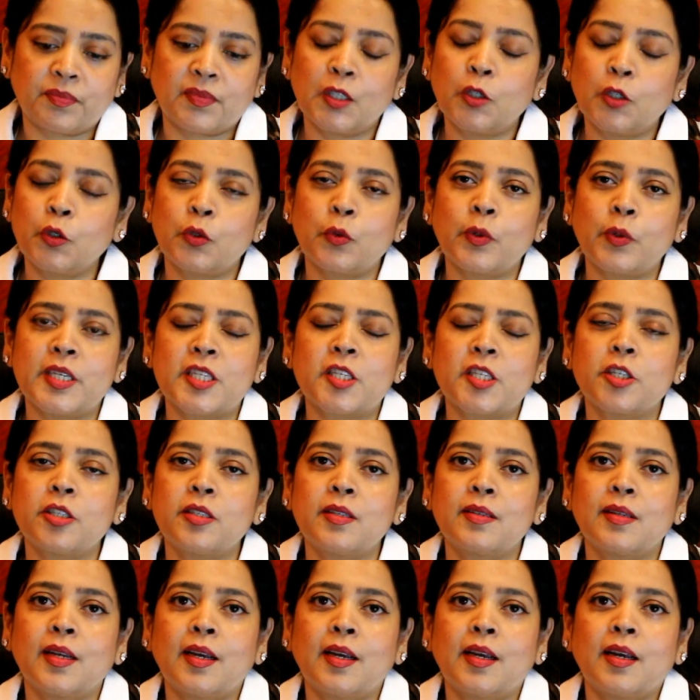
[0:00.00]
Good question.
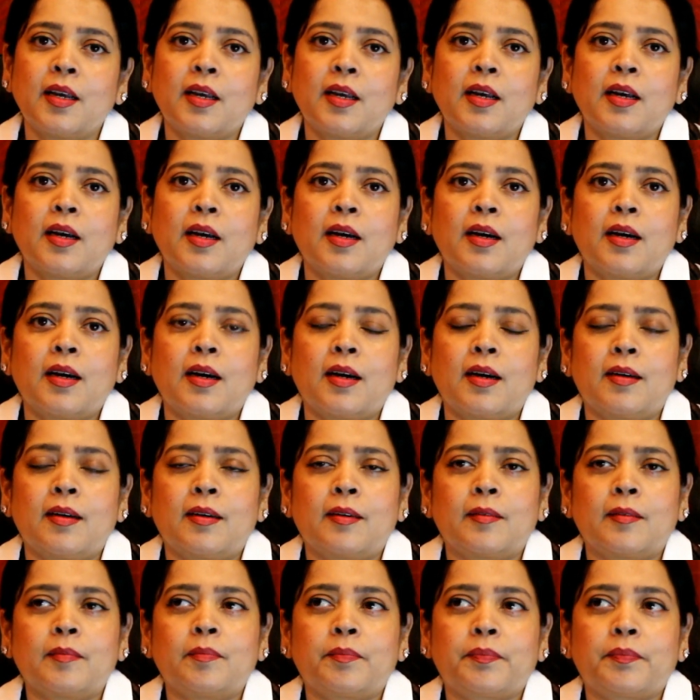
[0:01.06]

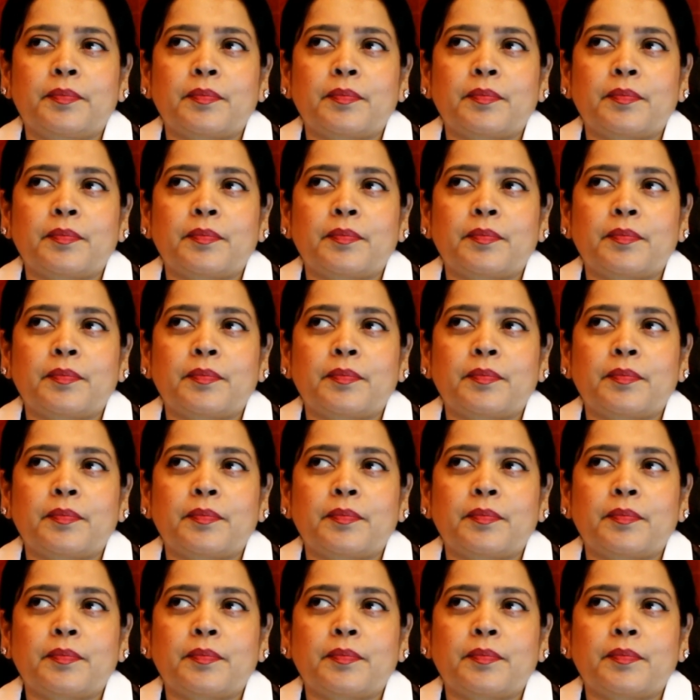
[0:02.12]
Um,